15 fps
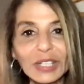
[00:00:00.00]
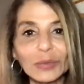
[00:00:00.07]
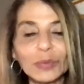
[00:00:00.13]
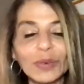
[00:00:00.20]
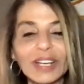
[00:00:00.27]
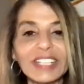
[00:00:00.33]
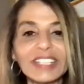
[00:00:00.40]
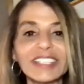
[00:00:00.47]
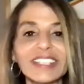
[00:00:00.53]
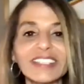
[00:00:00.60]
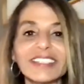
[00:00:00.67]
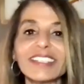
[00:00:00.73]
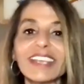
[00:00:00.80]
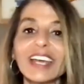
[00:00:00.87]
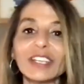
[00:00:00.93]
what is
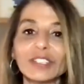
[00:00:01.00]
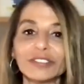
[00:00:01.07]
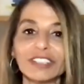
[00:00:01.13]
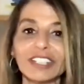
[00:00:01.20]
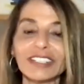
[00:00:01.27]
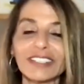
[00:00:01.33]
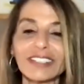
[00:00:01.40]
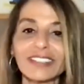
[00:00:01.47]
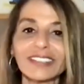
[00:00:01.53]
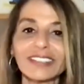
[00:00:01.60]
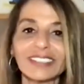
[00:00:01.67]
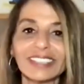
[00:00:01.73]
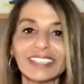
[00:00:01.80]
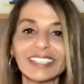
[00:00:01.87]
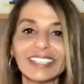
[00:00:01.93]
inside of us.
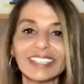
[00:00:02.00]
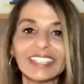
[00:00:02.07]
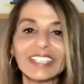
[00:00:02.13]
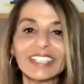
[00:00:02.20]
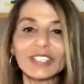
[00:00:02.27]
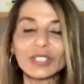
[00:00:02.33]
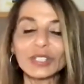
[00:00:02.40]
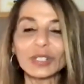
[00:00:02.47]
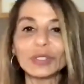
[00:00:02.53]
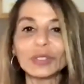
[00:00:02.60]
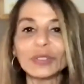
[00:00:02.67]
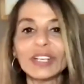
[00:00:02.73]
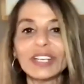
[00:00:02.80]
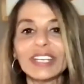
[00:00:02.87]
So